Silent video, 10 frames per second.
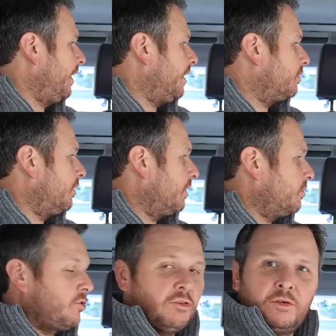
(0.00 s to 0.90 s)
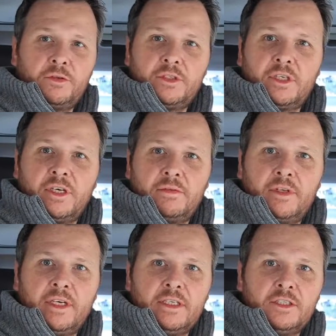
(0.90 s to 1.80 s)
get to another screw on the side of the
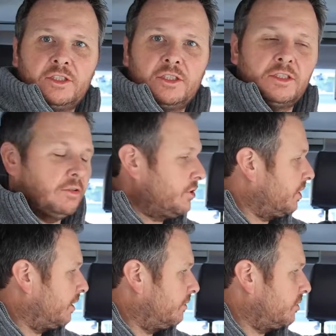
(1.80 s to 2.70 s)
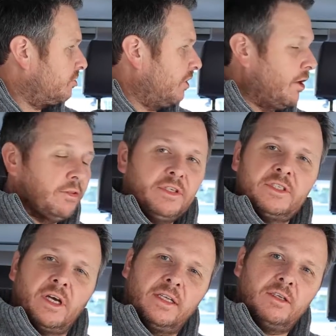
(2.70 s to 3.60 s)
hinge, on the side of the strut on this
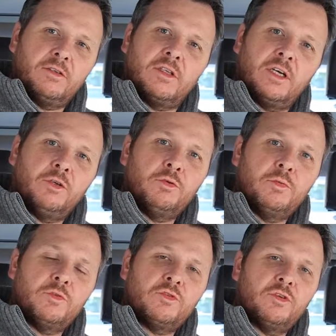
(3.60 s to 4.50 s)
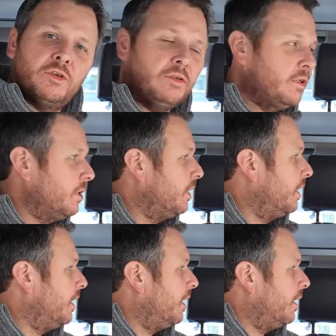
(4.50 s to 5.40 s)
side, and it looks like a normal screw.
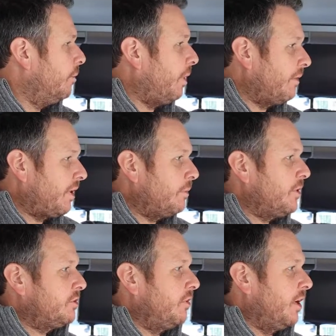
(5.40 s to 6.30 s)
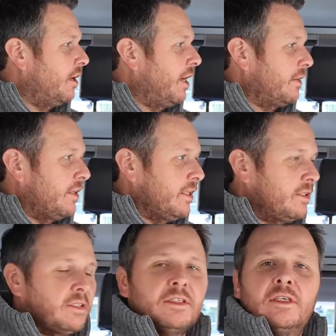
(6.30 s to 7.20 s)
But I've come this far like
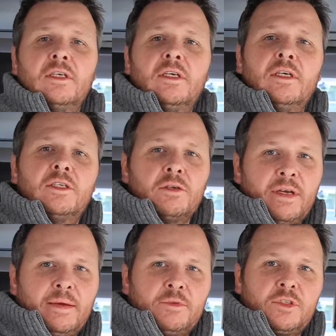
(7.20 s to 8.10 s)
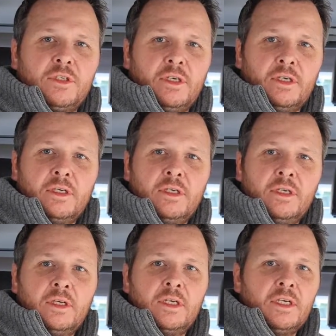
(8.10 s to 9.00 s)
this, so I am just going to
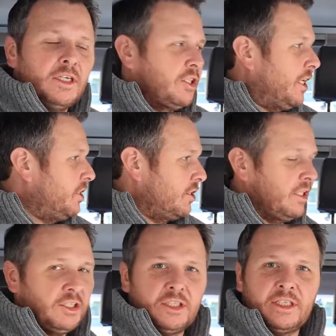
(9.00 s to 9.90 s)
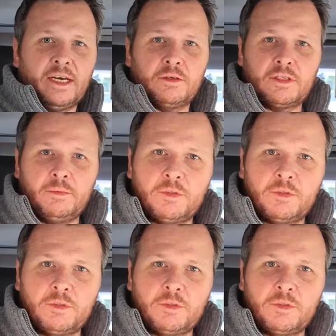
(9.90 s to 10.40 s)
change the hinges now. So let